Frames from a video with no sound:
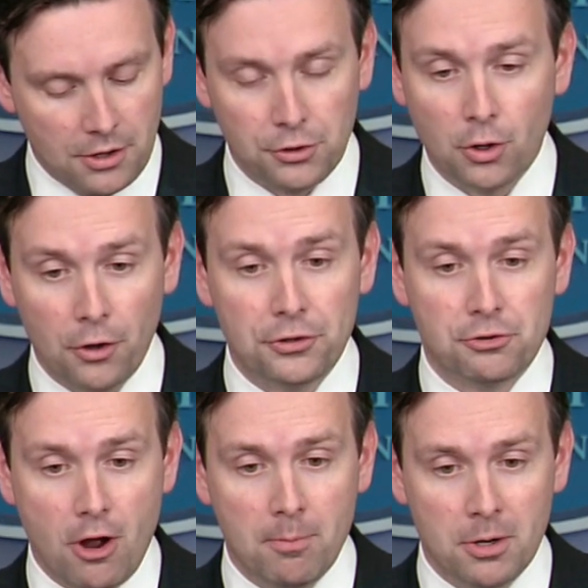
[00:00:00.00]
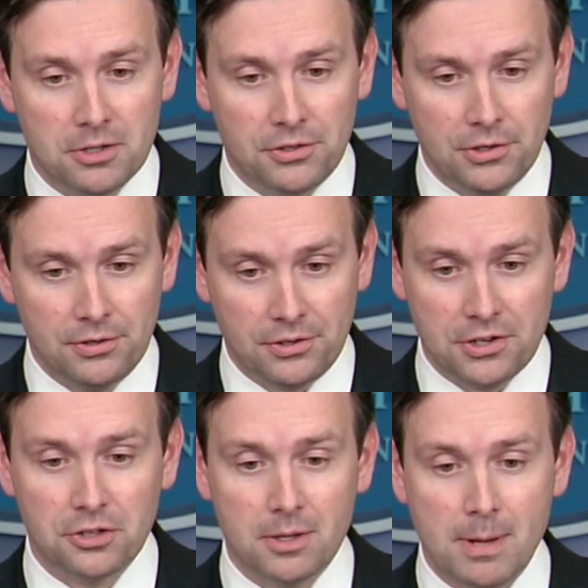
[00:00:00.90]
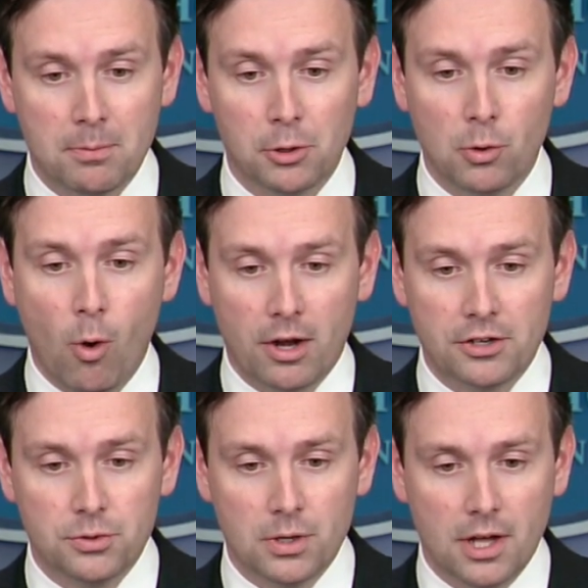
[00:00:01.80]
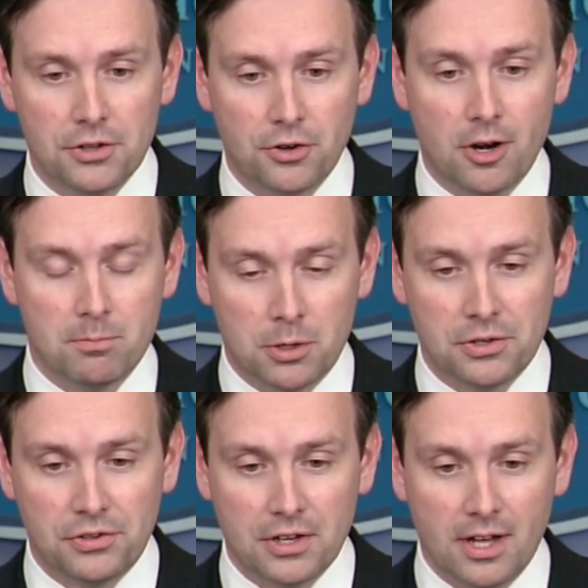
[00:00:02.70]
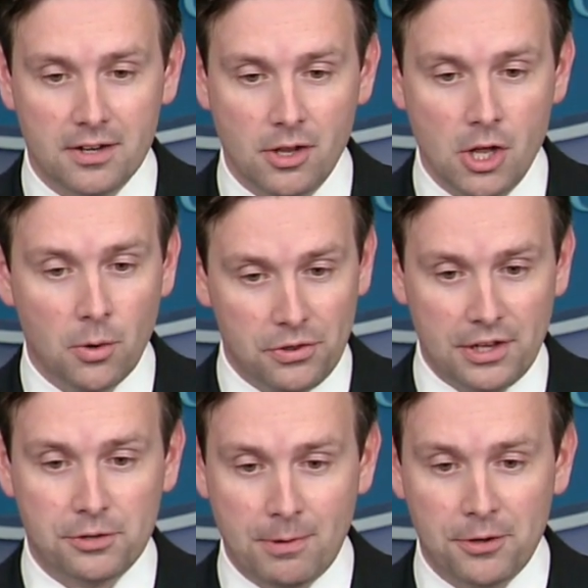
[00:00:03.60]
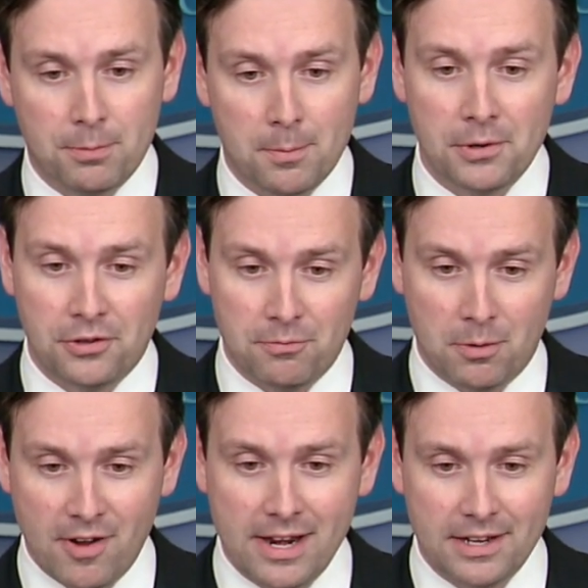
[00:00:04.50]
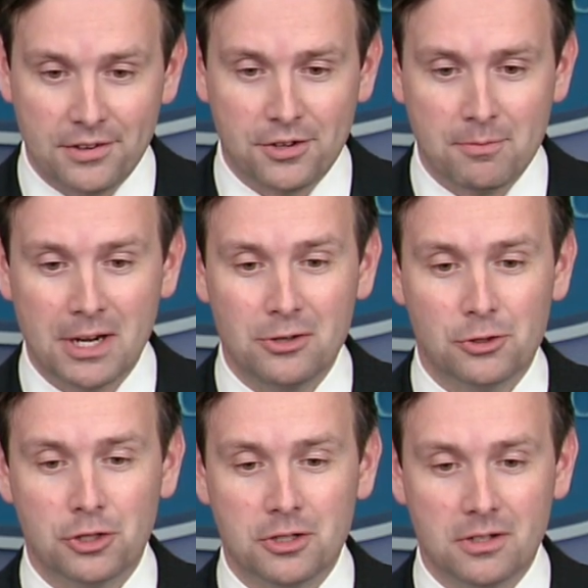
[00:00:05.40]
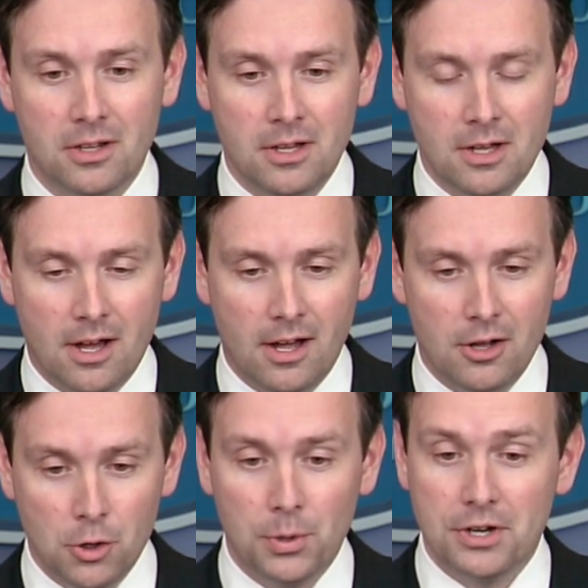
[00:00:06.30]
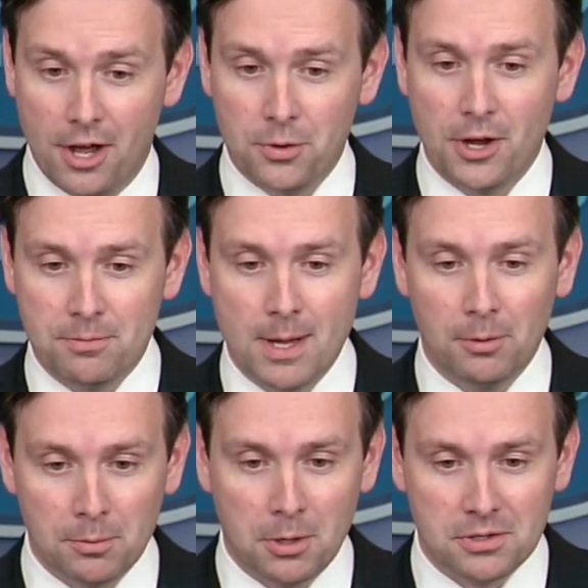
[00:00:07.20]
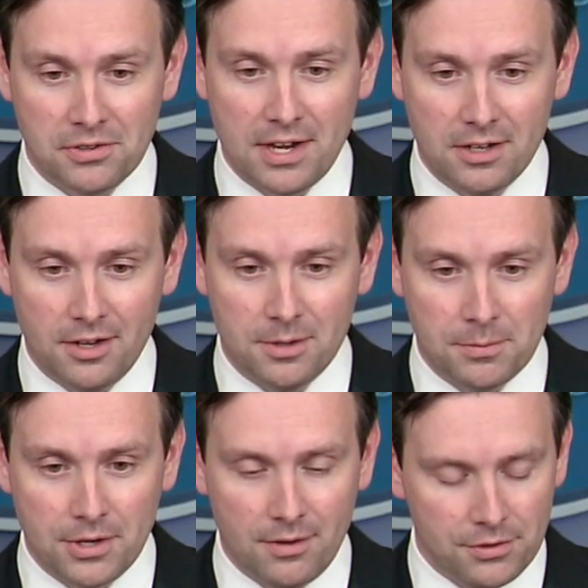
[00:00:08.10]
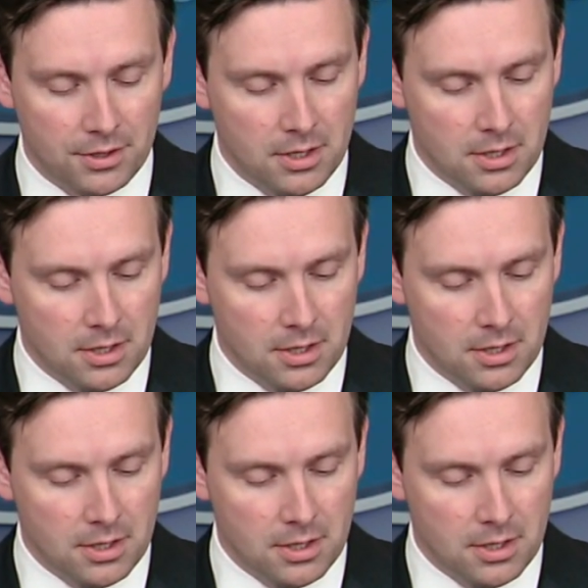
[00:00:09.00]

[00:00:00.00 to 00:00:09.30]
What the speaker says: so-called straw purchasers, essentially people who walk into a gun store and purchase a gun with the express purpose of providing it to somebody who wouldn't otherwise be able to purchase that gun themselves,